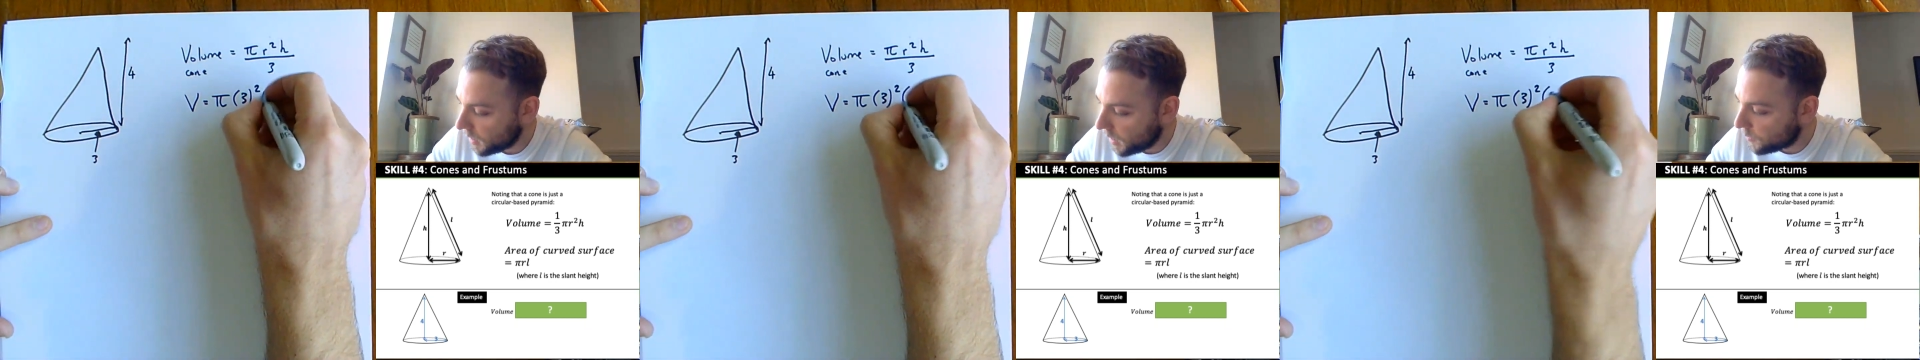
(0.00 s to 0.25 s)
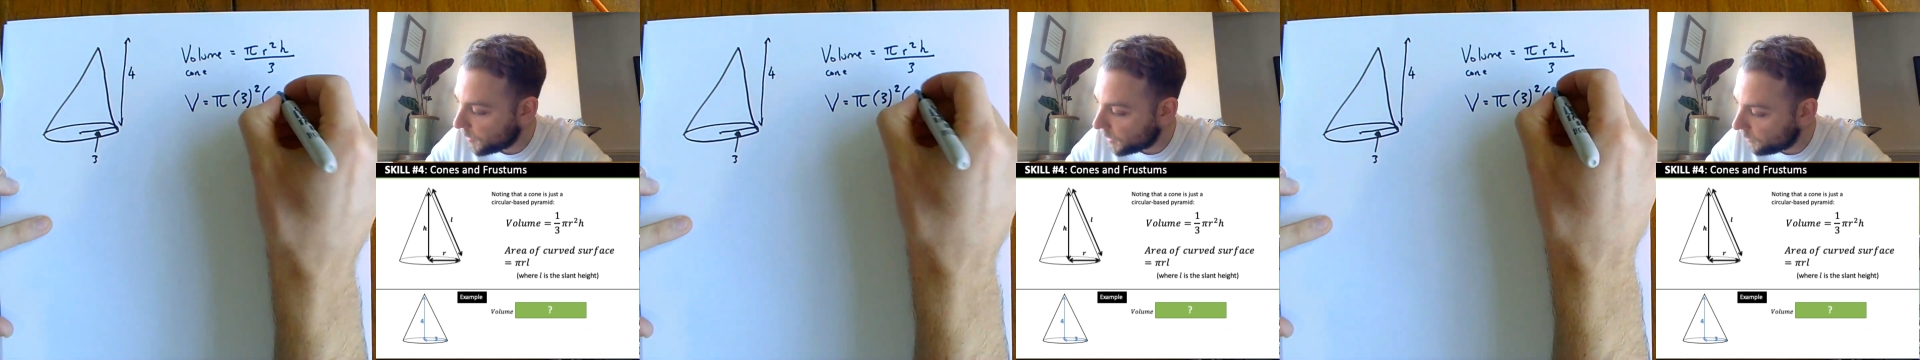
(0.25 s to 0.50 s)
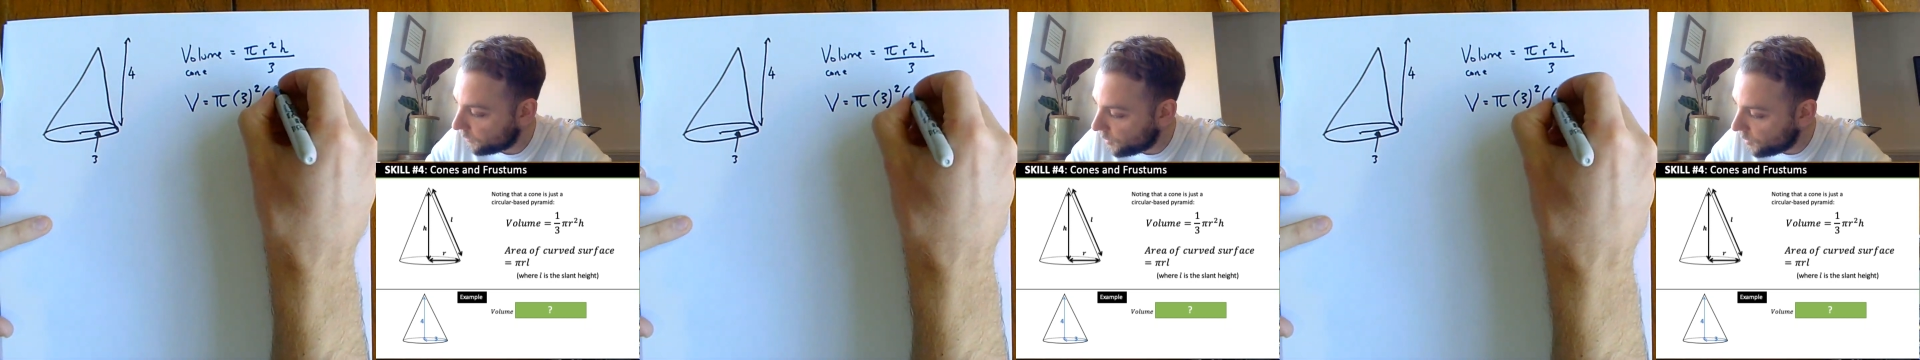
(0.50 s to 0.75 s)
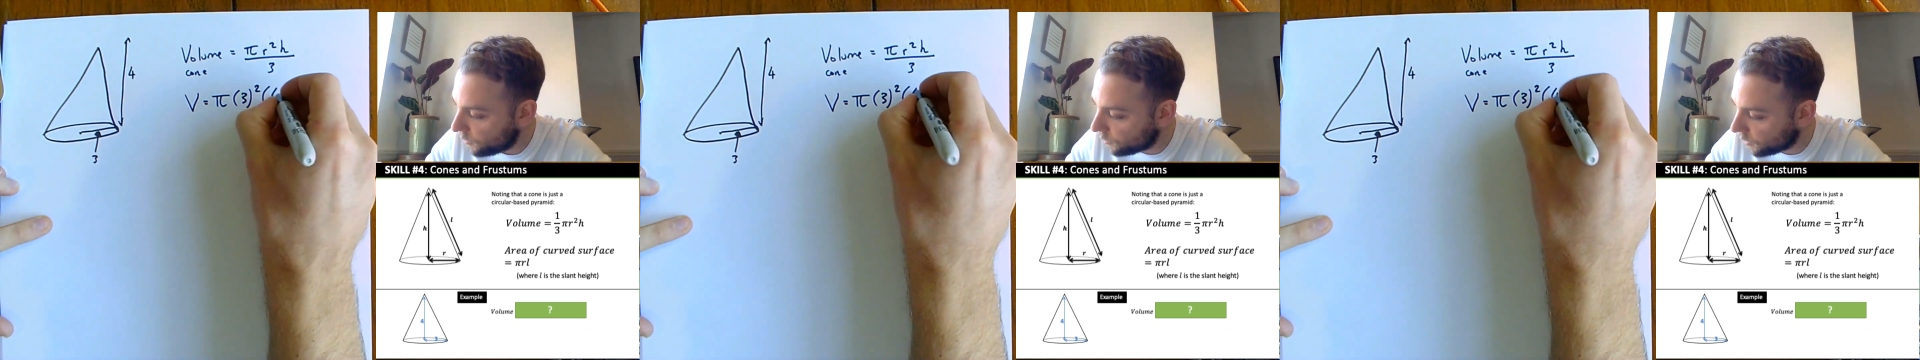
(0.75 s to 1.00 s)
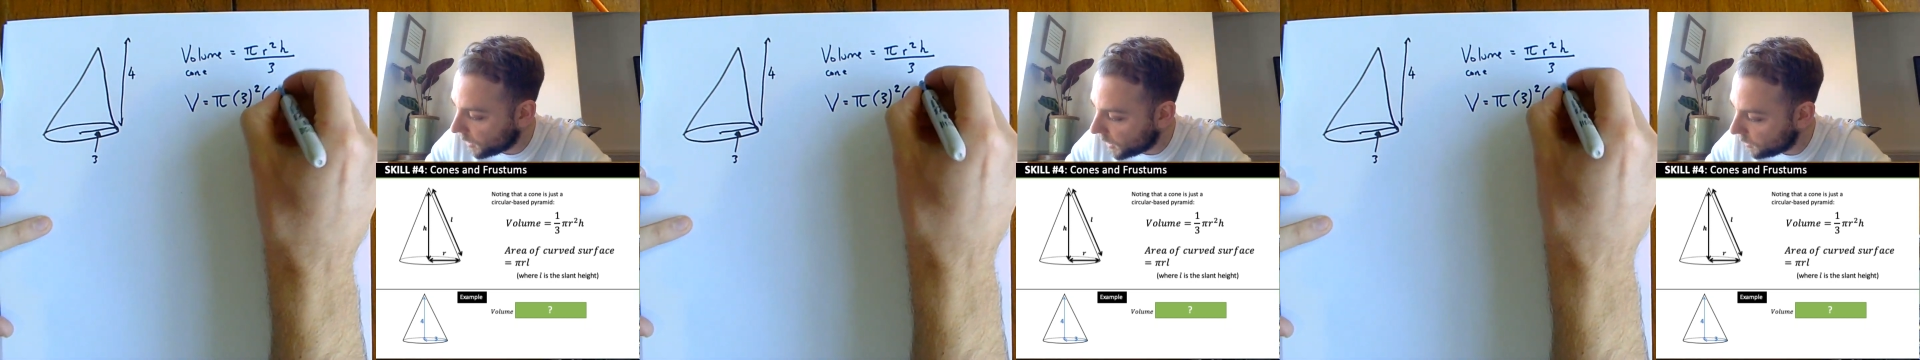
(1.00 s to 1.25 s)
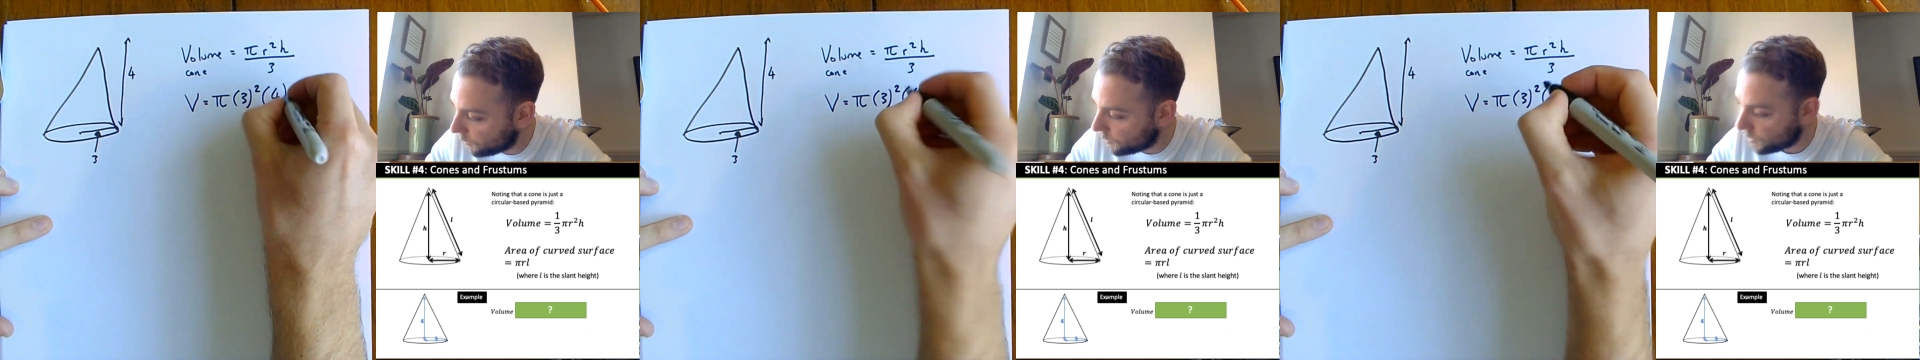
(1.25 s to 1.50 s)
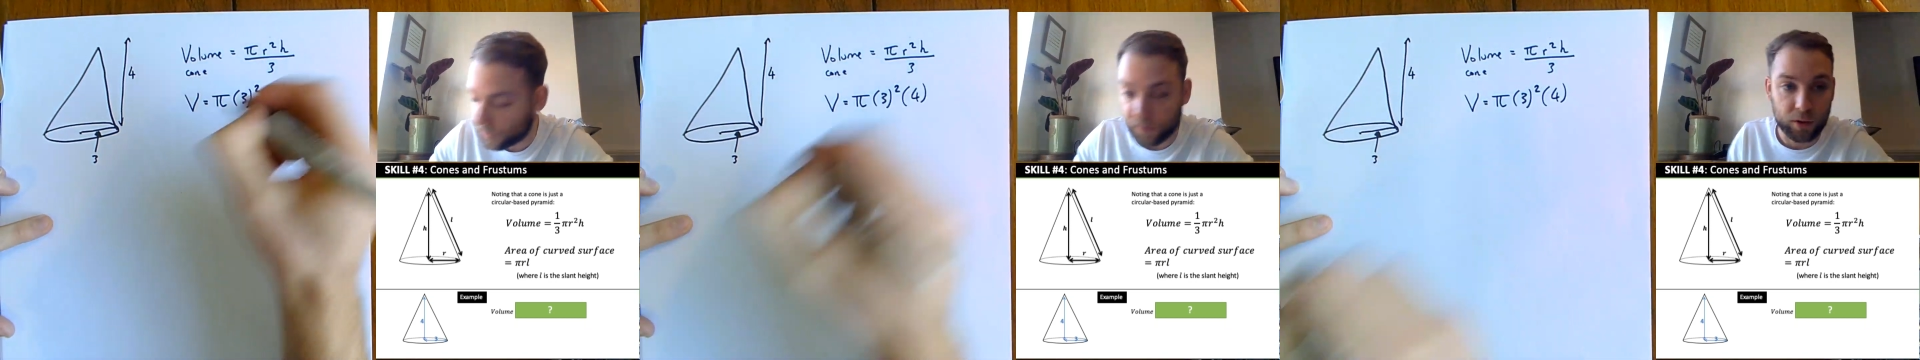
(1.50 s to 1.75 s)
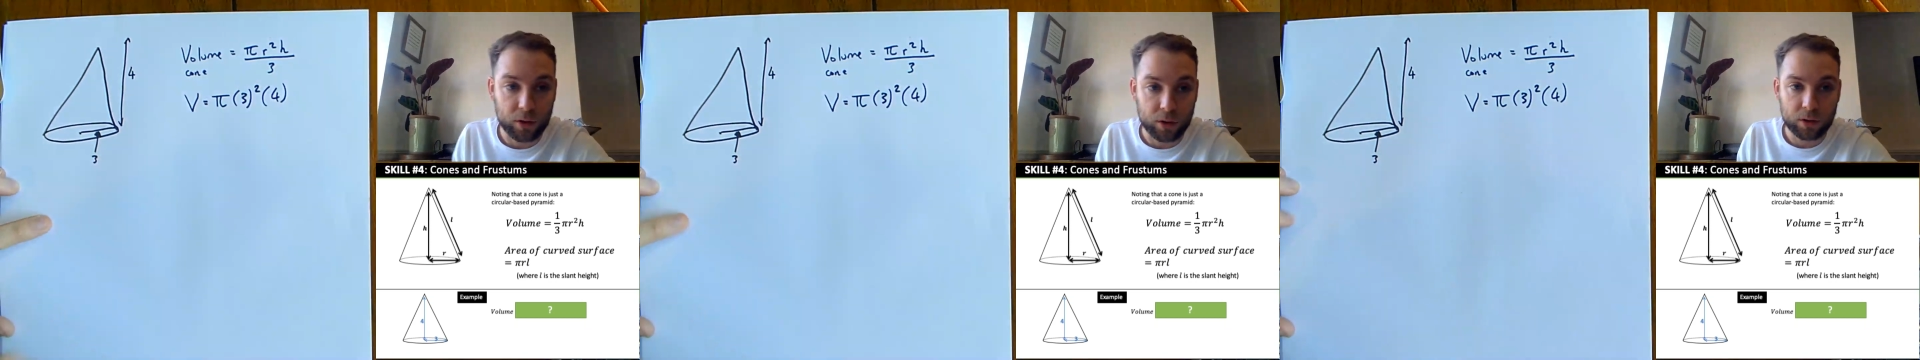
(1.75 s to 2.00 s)
by the vertical height, which is
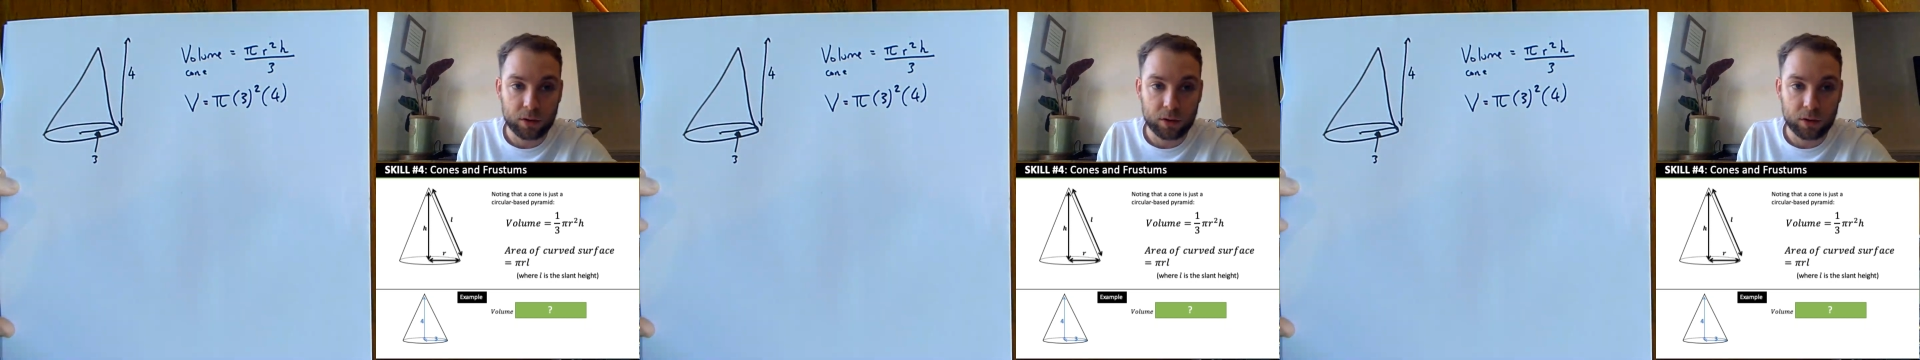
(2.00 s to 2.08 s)
4,